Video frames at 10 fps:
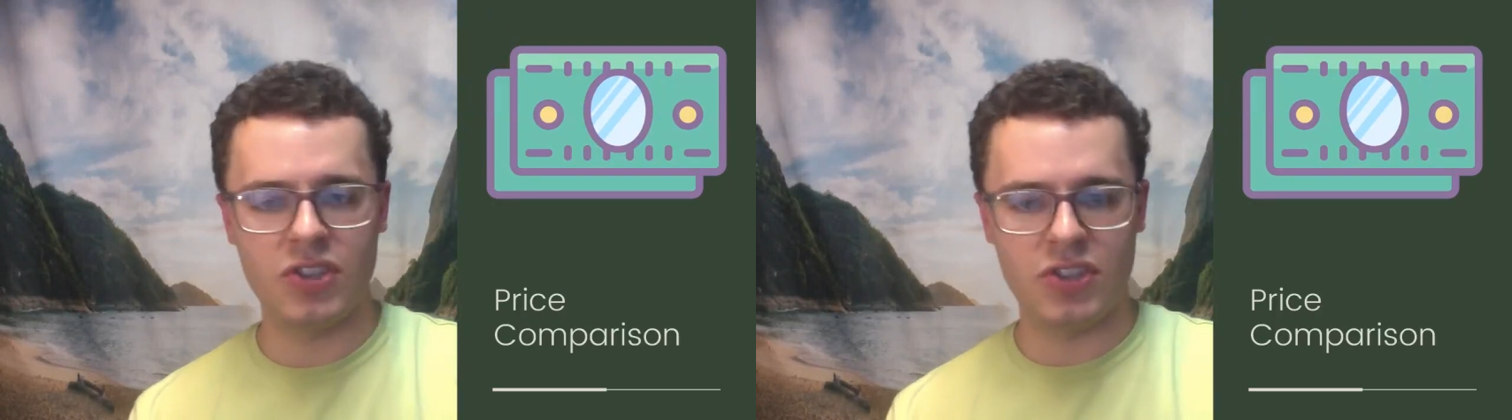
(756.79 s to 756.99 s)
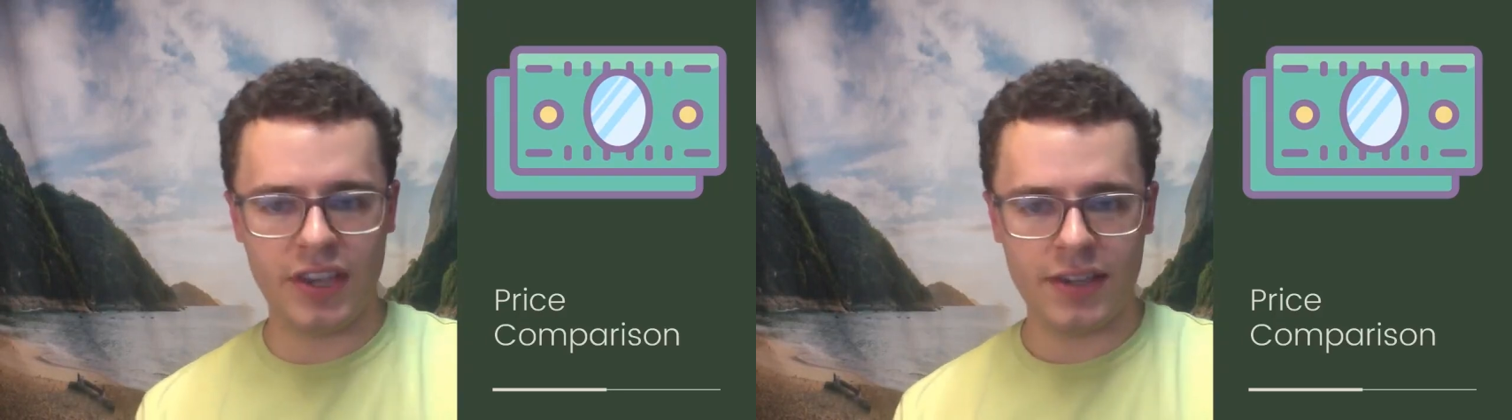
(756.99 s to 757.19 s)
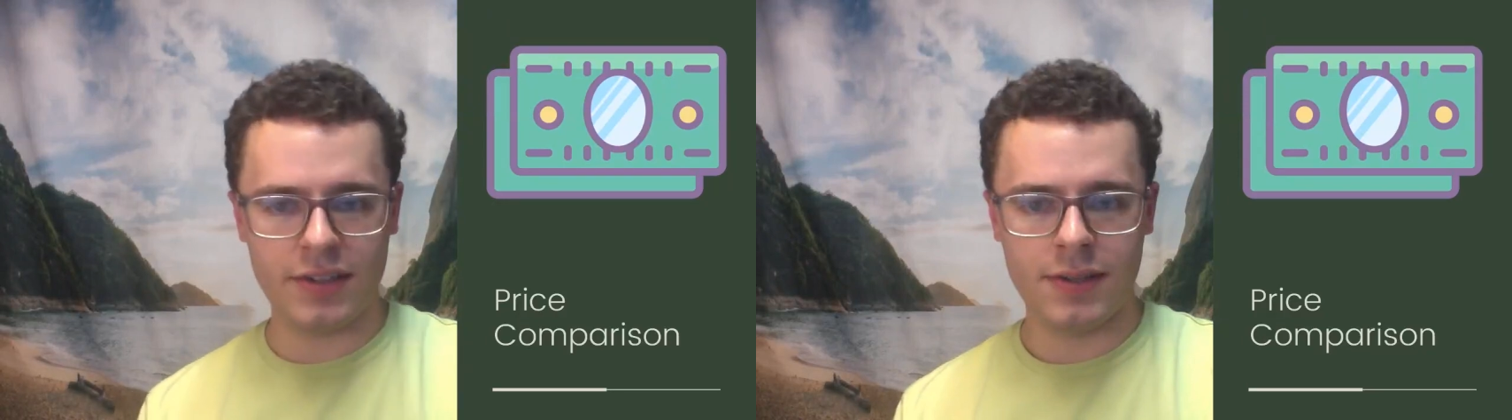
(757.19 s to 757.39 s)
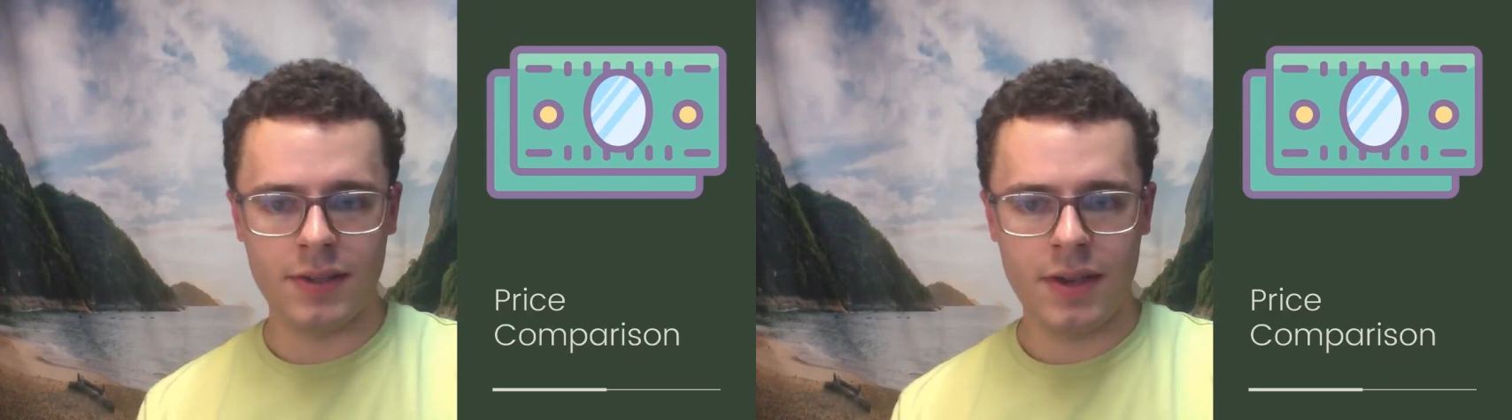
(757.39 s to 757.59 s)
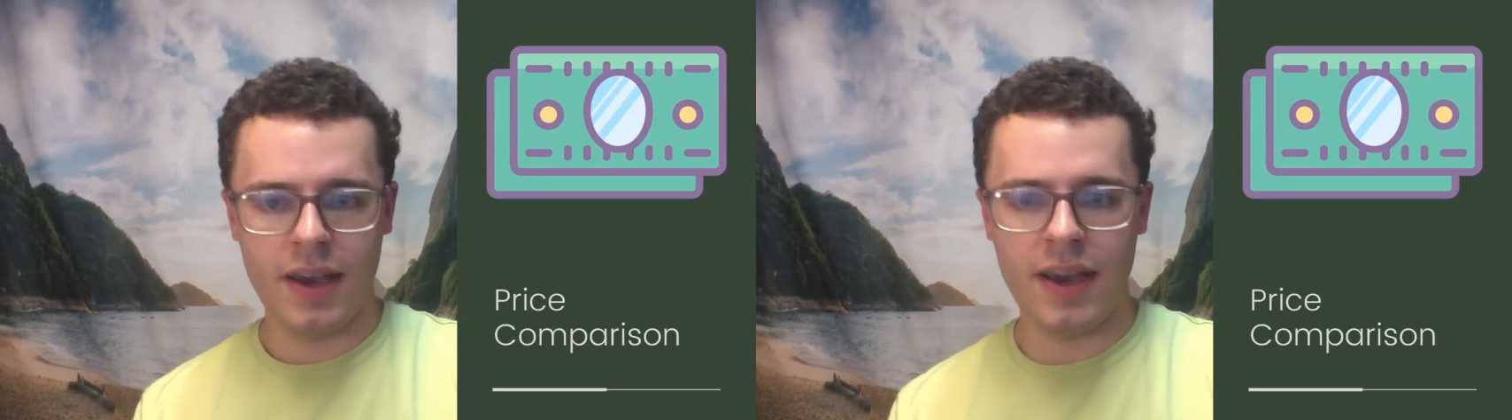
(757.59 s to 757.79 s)

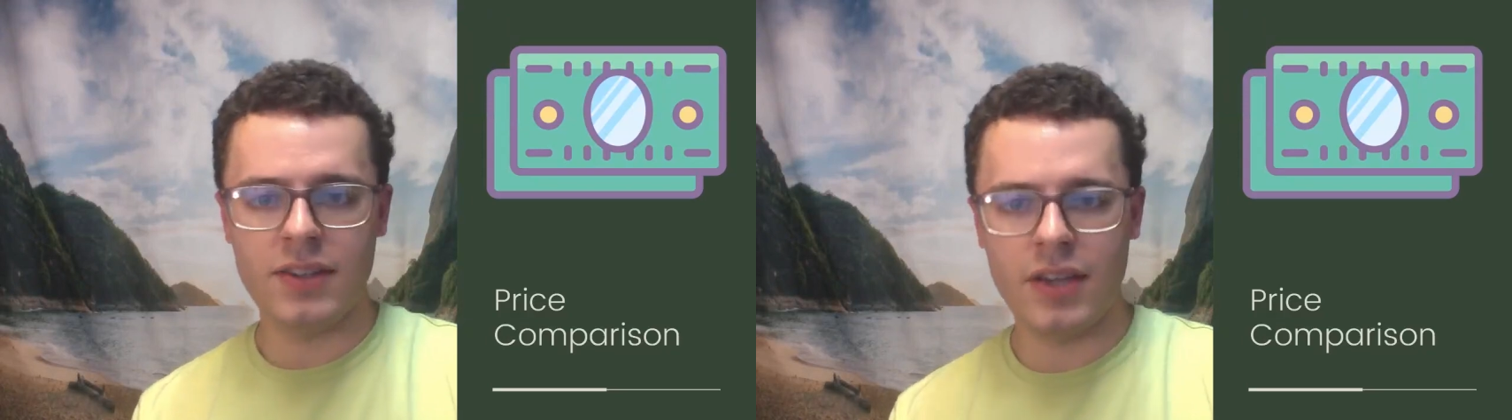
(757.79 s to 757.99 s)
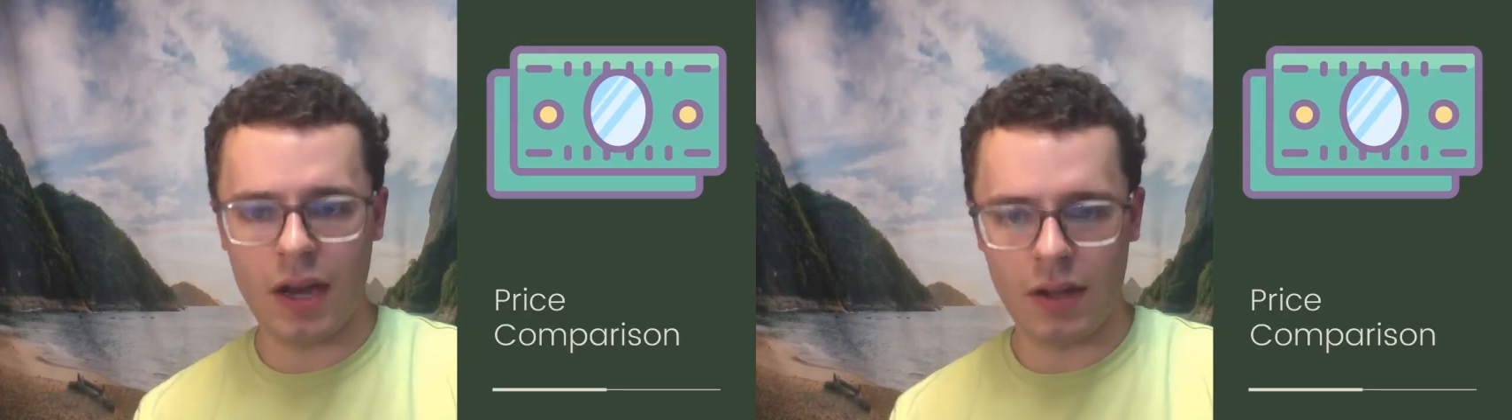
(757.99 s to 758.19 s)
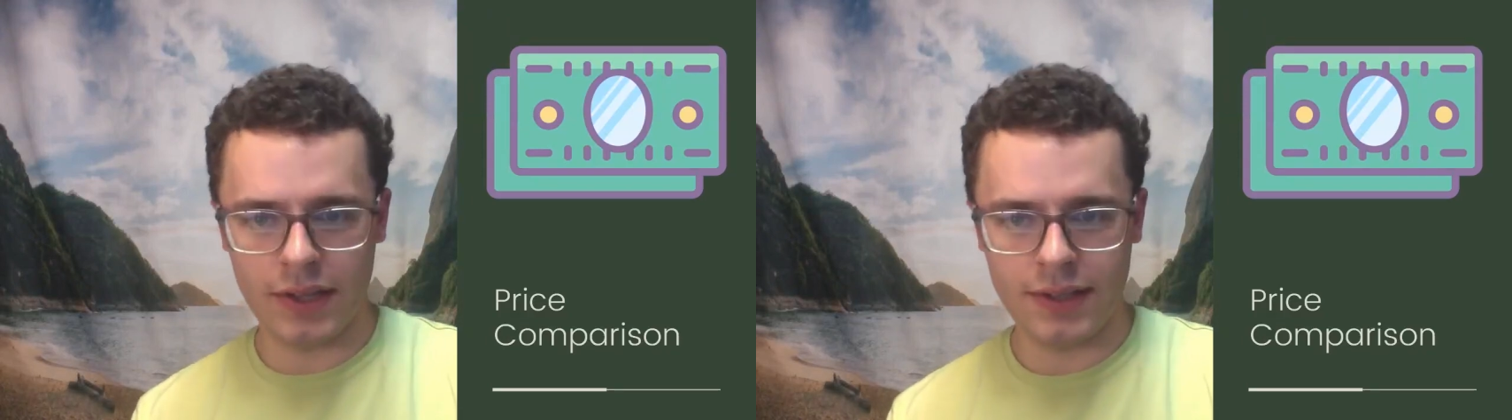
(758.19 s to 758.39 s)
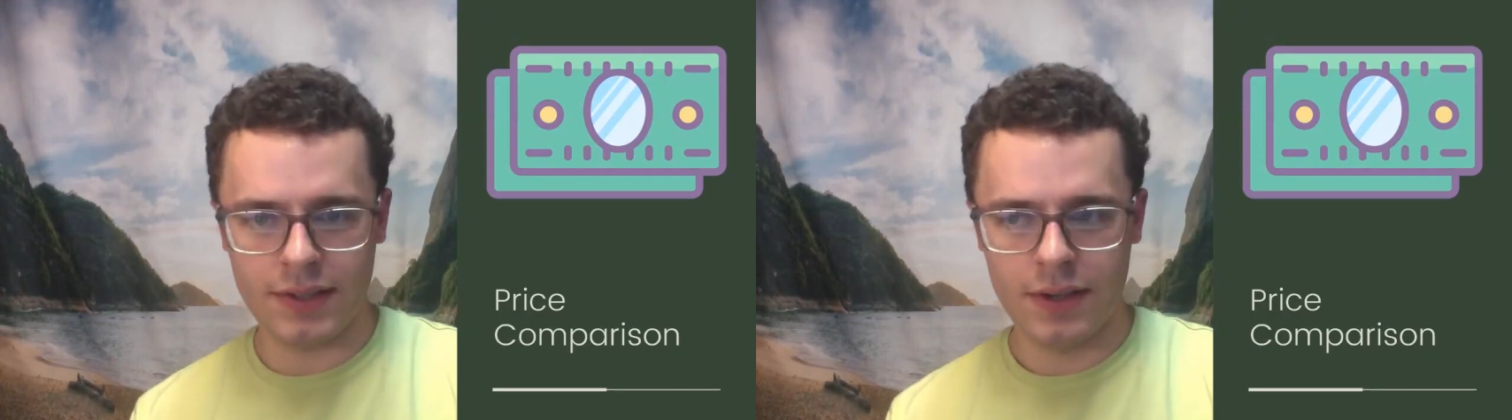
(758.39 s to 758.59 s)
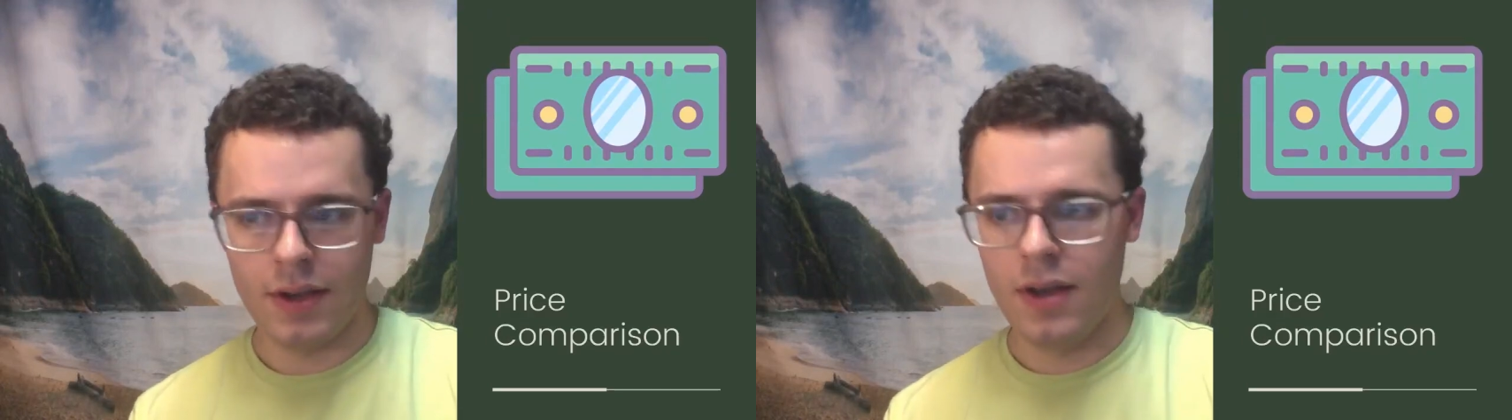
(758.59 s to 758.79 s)
6 AC
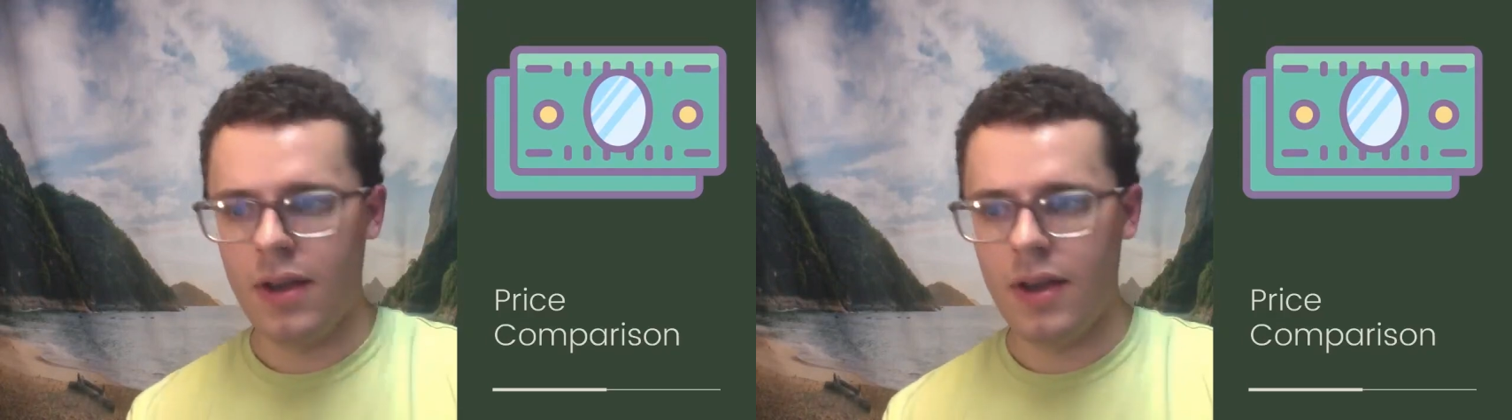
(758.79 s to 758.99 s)
outlets.